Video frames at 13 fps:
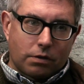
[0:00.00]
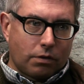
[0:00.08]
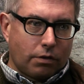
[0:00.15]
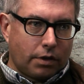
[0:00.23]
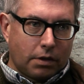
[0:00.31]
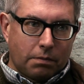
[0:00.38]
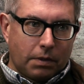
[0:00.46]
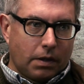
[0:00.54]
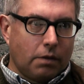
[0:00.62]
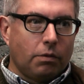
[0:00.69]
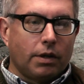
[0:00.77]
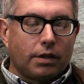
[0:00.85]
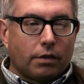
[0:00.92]
is going to
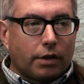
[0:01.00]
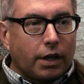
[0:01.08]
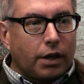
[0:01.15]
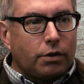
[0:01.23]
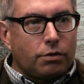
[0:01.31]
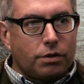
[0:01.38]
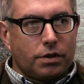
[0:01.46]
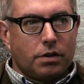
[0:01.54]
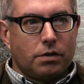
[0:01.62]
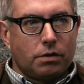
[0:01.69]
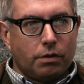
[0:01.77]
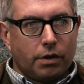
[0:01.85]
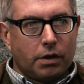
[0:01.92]
be, what their interest
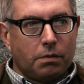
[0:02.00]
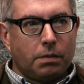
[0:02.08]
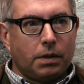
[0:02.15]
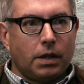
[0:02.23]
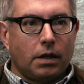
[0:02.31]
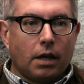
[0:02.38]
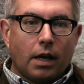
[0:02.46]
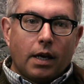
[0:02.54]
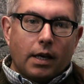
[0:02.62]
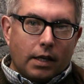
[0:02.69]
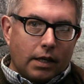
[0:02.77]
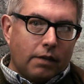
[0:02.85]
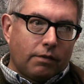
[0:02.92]
is going to be,
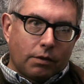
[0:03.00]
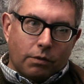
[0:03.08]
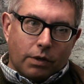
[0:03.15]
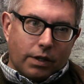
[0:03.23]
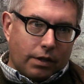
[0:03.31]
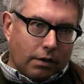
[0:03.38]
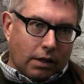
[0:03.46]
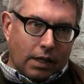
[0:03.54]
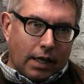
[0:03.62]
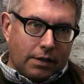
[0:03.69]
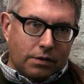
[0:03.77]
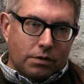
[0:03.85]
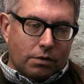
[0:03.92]
even what their
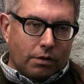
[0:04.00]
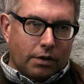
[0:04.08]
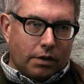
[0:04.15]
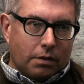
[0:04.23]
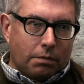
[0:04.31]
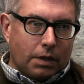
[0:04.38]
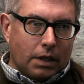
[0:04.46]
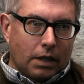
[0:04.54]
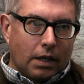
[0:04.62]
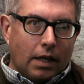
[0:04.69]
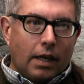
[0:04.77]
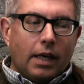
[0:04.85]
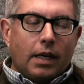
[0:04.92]
class is going to be.
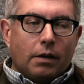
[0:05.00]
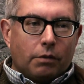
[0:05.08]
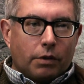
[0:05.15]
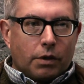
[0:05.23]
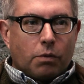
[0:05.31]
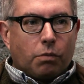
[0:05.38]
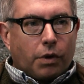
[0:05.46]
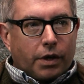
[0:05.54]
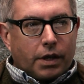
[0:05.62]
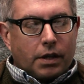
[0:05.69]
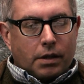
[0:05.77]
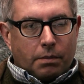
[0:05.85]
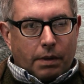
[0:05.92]
When you're
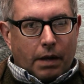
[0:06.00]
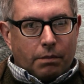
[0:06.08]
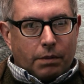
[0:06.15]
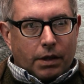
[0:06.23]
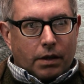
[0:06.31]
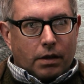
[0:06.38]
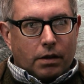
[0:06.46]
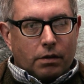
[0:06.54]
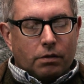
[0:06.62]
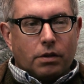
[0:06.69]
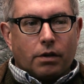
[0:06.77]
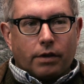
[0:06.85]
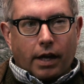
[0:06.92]
working in the public,
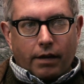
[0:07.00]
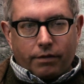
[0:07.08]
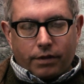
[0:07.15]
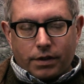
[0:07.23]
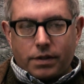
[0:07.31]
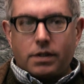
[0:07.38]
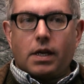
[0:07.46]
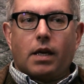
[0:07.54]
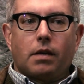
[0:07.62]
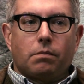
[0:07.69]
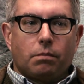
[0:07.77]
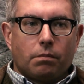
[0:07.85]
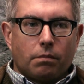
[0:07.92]
you don't have the
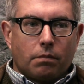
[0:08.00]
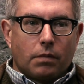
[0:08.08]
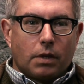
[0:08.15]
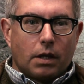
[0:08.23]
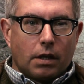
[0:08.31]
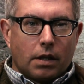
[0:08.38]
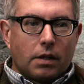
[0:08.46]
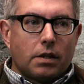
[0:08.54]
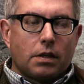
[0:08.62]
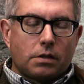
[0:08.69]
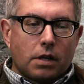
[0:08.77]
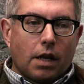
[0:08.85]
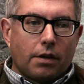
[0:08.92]
same,
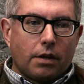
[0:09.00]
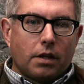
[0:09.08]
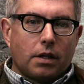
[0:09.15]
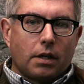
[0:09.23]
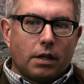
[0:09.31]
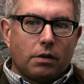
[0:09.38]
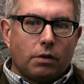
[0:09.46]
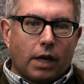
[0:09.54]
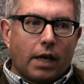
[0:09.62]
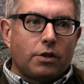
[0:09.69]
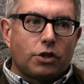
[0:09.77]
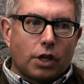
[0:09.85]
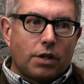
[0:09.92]
you
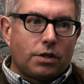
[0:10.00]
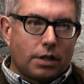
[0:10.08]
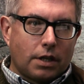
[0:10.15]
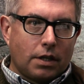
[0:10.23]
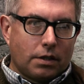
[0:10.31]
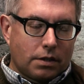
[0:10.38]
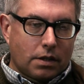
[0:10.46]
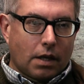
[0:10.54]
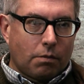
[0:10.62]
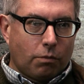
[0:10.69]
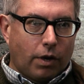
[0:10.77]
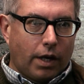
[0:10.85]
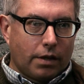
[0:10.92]
can't judge in the
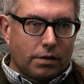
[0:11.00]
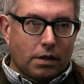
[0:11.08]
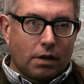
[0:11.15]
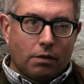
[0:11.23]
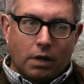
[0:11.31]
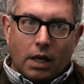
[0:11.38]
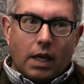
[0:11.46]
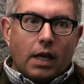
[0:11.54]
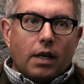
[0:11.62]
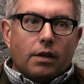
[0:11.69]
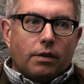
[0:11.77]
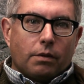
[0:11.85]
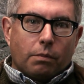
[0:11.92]
same way. So
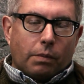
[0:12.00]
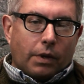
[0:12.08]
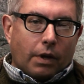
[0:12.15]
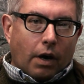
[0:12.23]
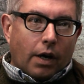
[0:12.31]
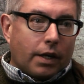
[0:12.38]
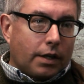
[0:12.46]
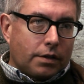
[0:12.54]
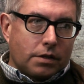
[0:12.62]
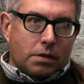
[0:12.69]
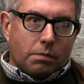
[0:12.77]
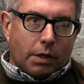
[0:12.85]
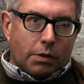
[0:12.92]
the audience
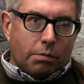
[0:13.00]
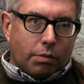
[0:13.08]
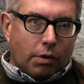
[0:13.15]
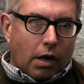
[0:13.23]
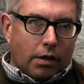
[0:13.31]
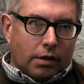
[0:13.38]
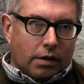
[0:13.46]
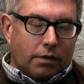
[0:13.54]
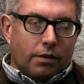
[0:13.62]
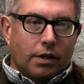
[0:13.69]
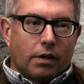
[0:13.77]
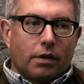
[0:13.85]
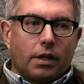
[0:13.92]
is much broader,
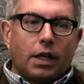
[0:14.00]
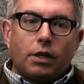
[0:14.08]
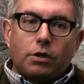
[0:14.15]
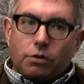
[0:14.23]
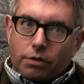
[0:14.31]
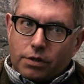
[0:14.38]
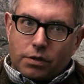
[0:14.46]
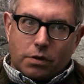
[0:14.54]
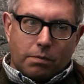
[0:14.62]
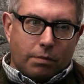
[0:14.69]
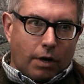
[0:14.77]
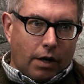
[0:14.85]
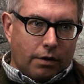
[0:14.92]
their interests are
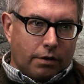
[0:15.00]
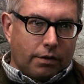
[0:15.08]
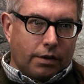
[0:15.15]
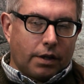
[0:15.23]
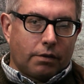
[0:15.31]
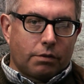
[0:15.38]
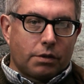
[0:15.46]
broader, their